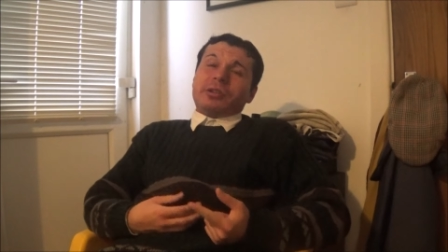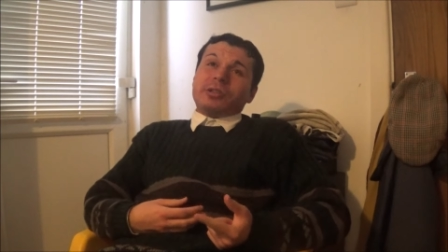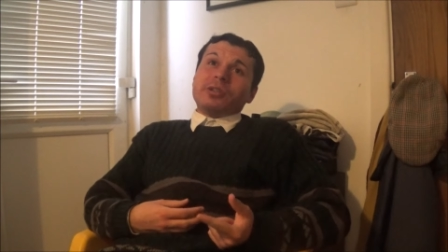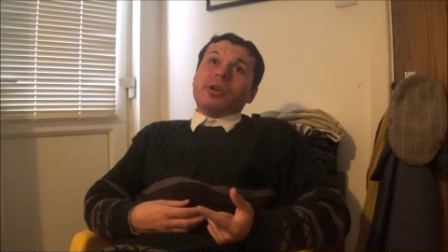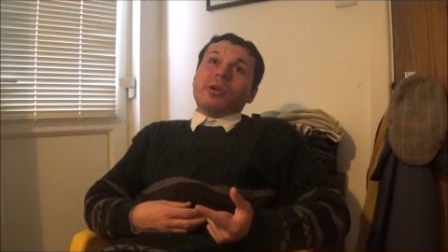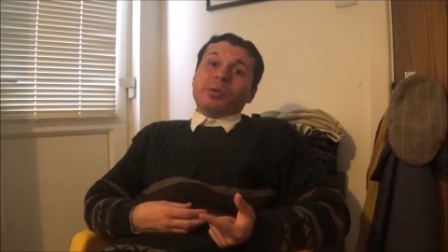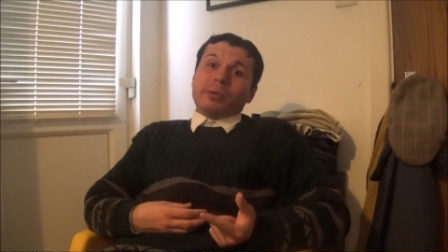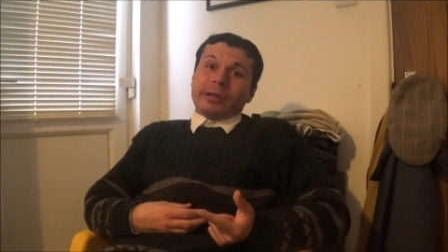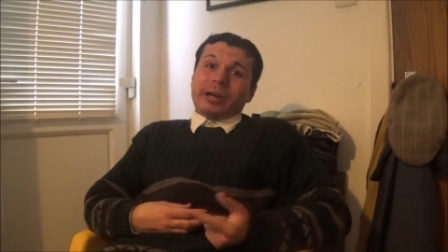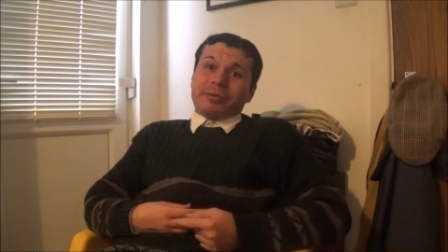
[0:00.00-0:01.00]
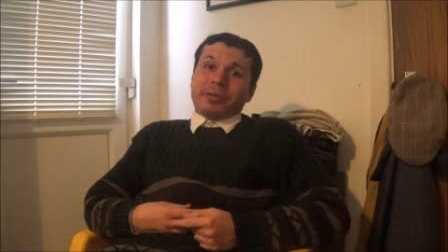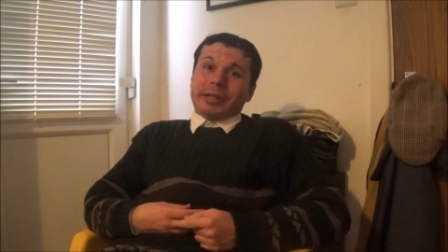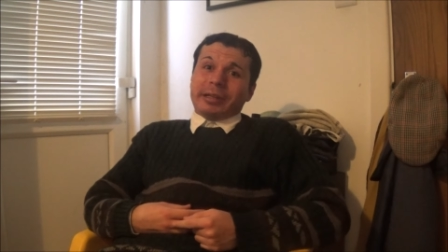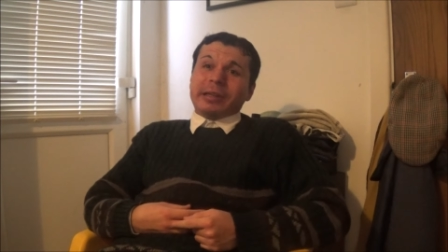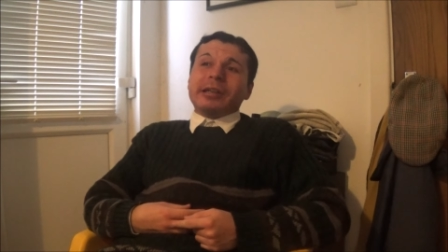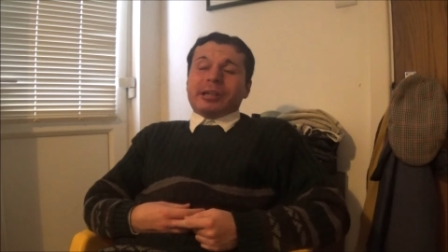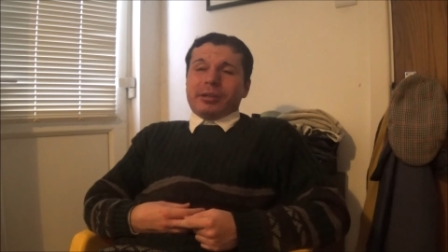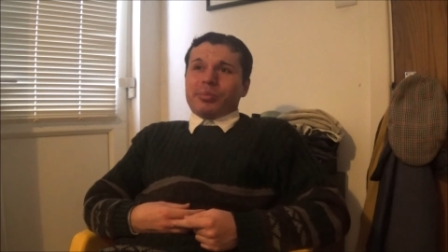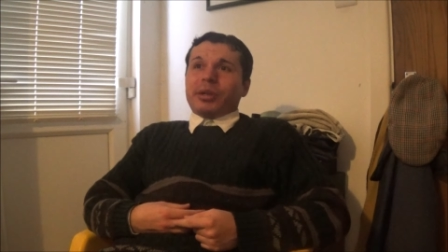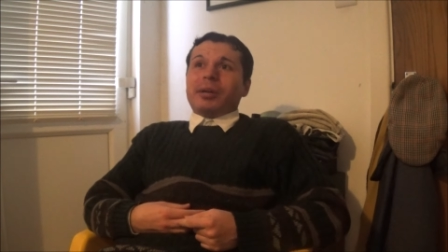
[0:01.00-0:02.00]
so loving.
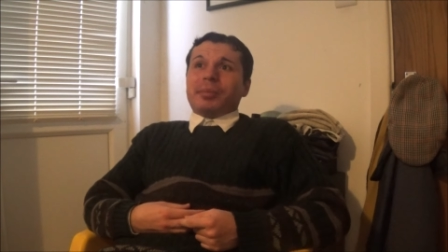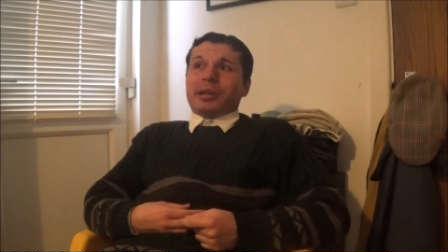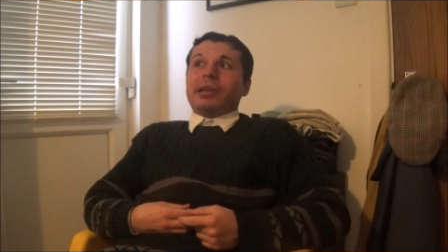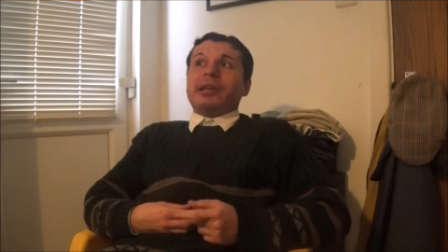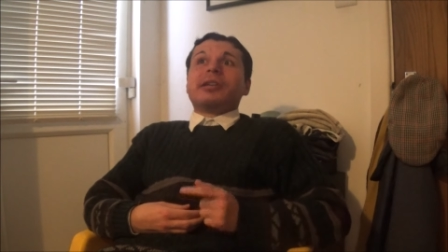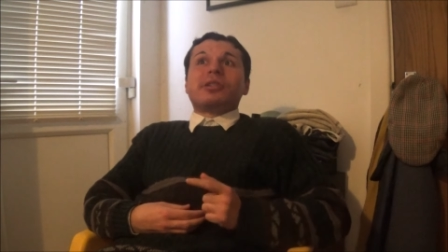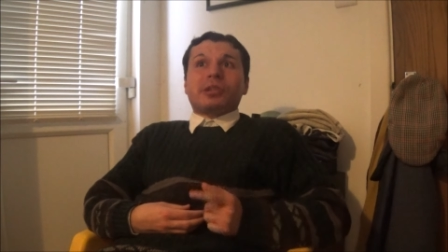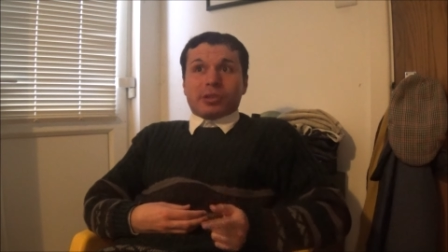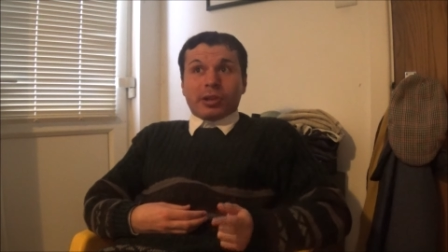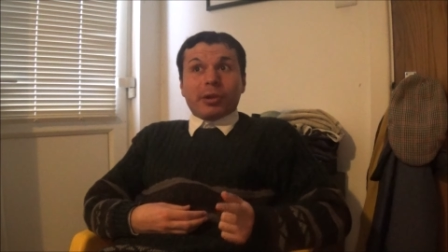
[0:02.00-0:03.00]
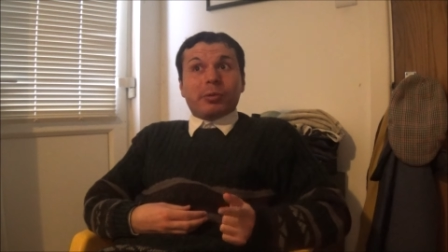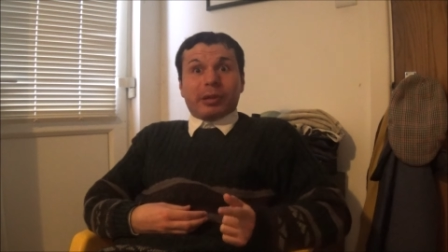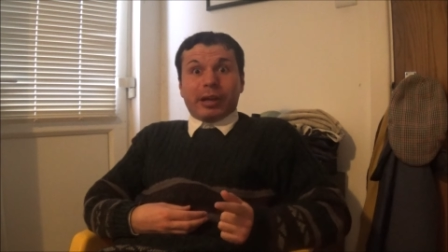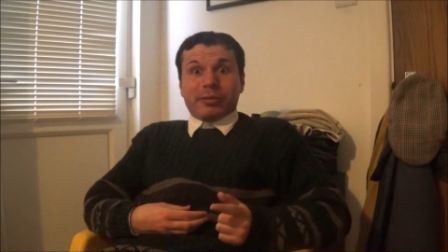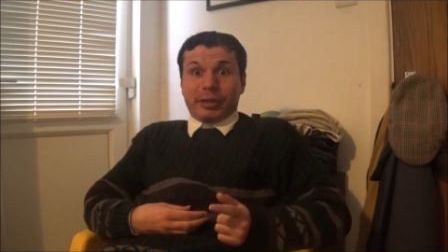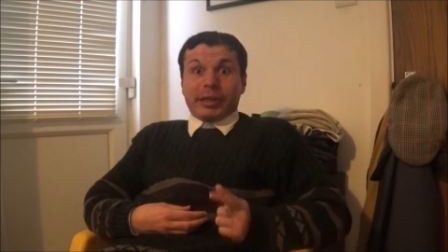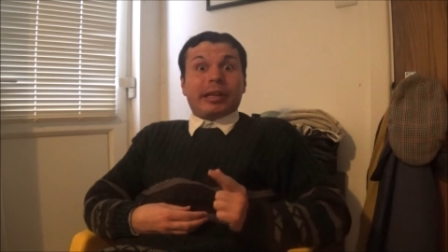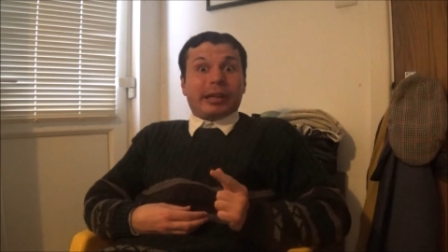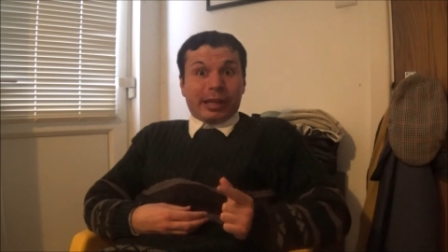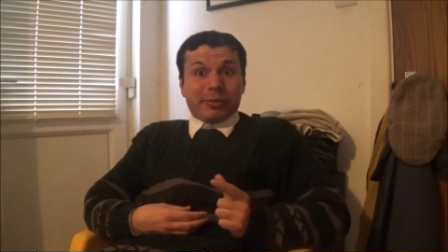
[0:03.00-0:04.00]
Pamela is so loving
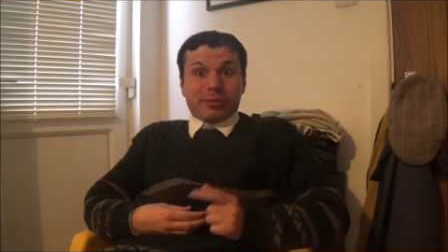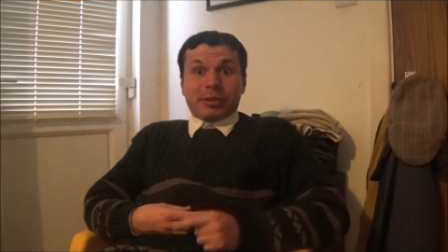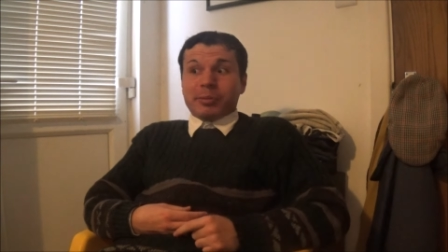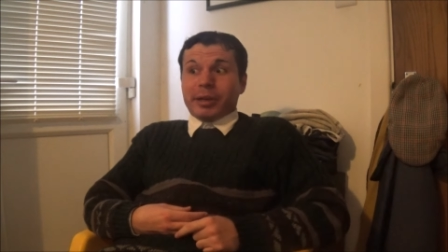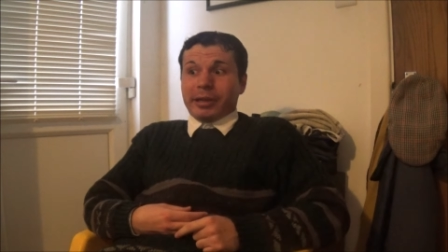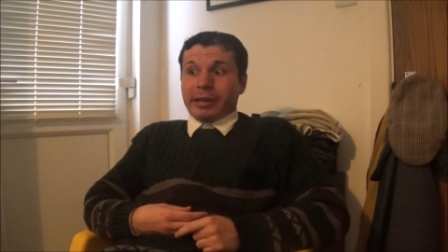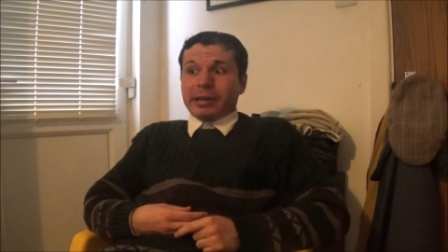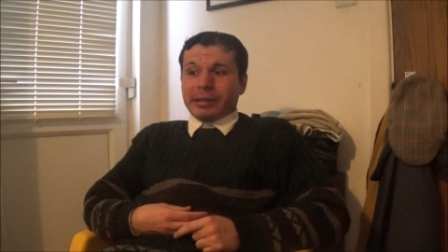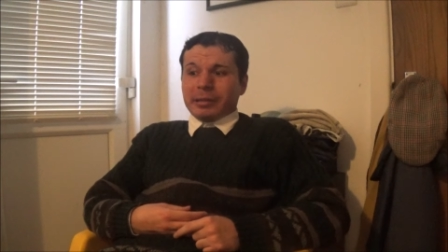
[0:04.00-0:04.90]
in every way.